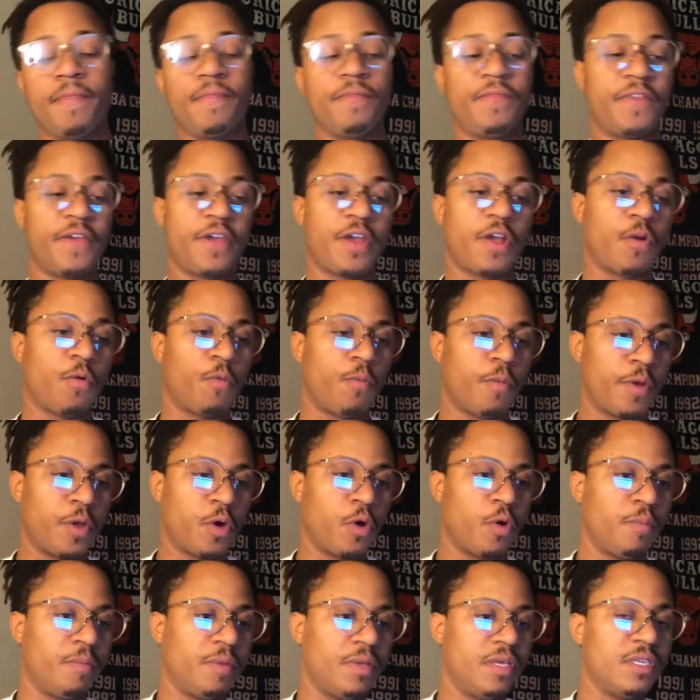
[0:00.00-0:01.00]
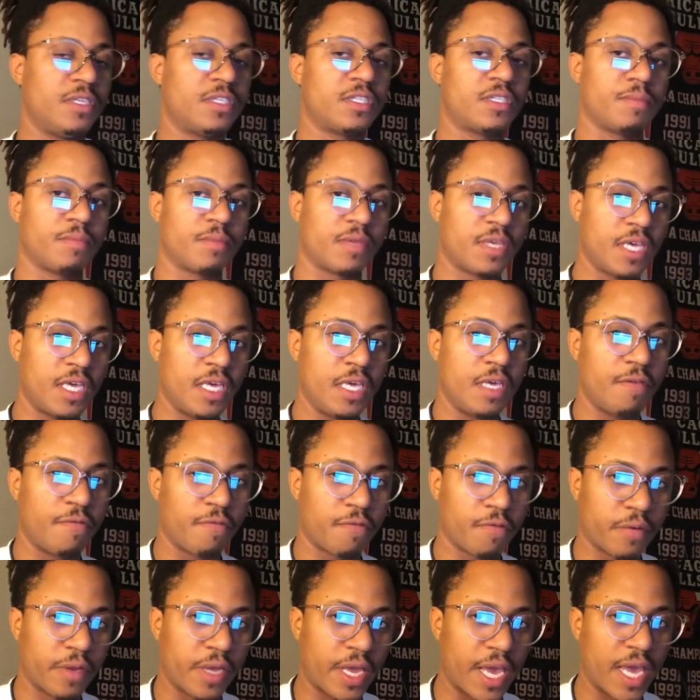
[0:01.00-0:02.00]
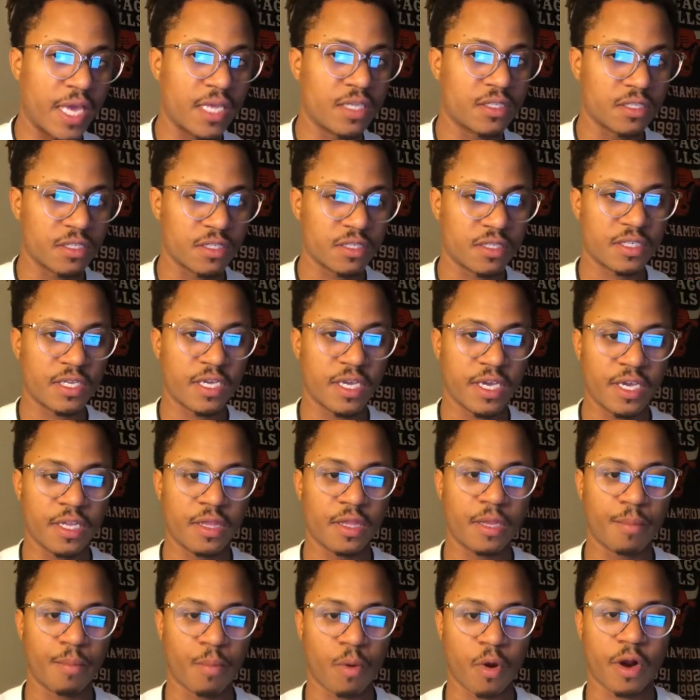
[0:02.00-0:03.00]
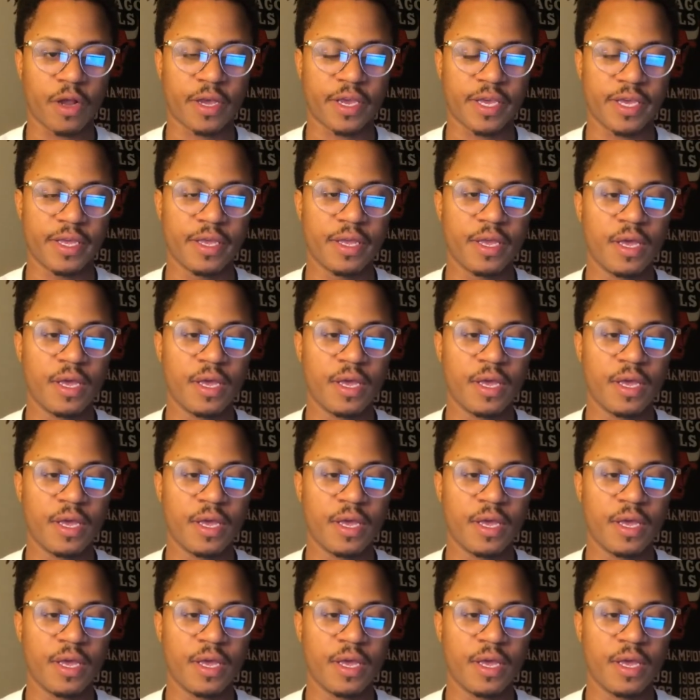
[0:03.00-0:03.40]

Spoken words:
there will be some key free agents in the market.